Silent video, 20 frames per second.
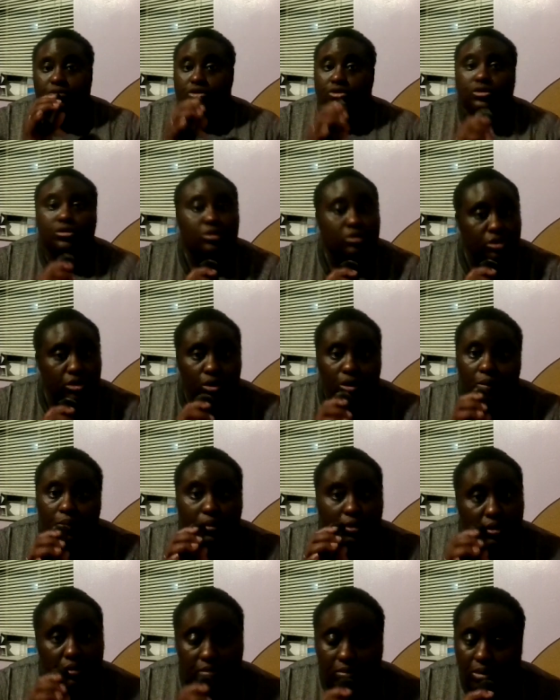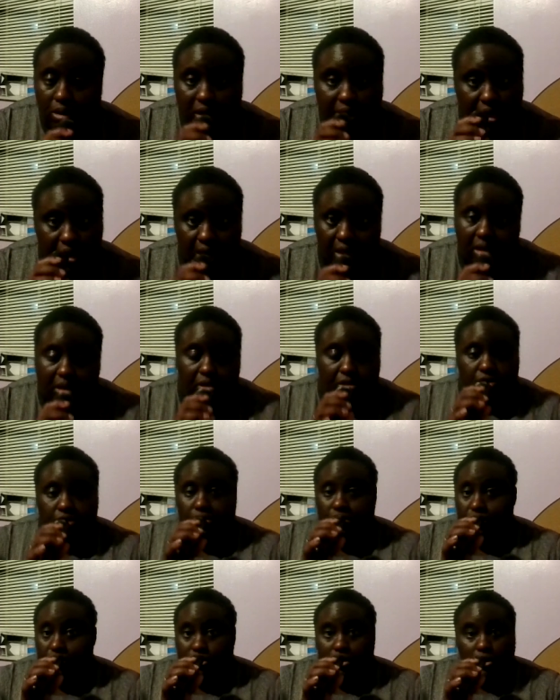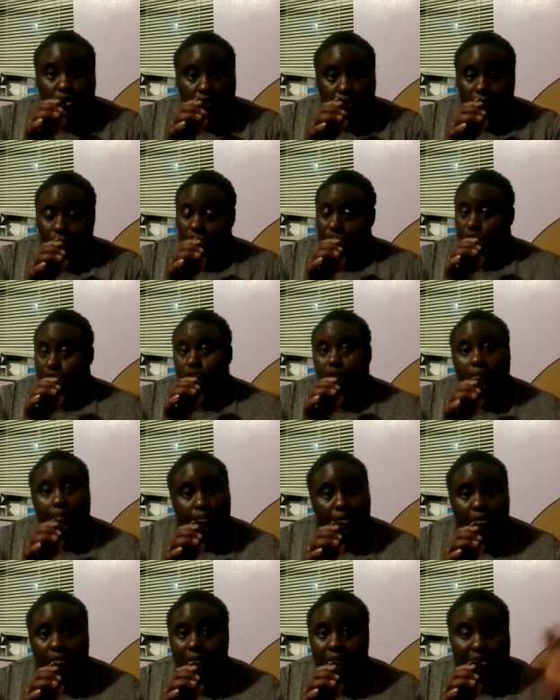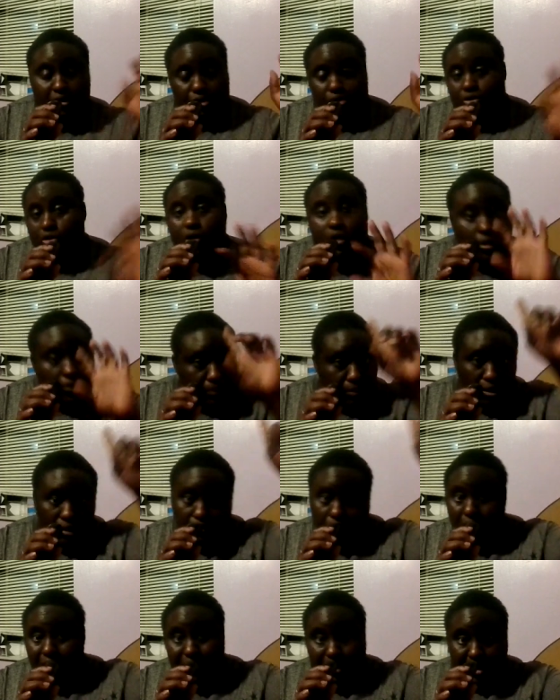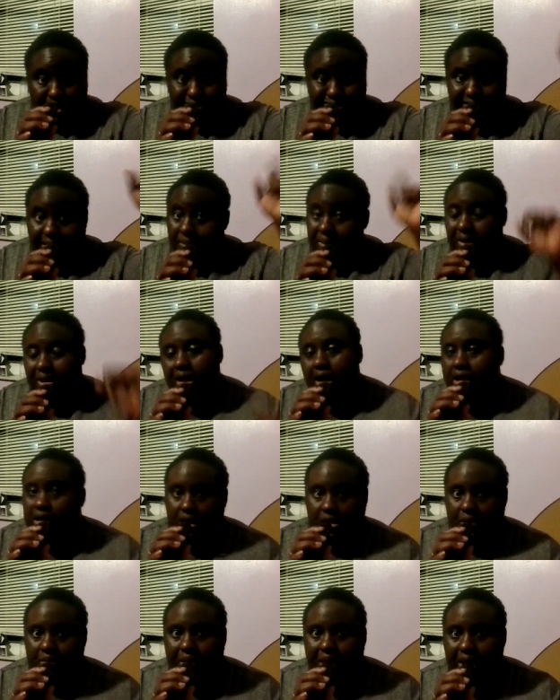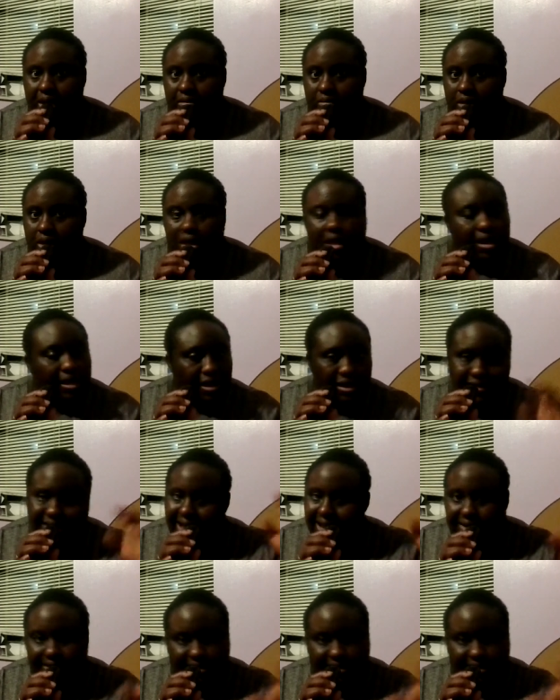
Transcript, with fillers: Do, don't put money don't don't put don't put money on top and God on the bottom, because that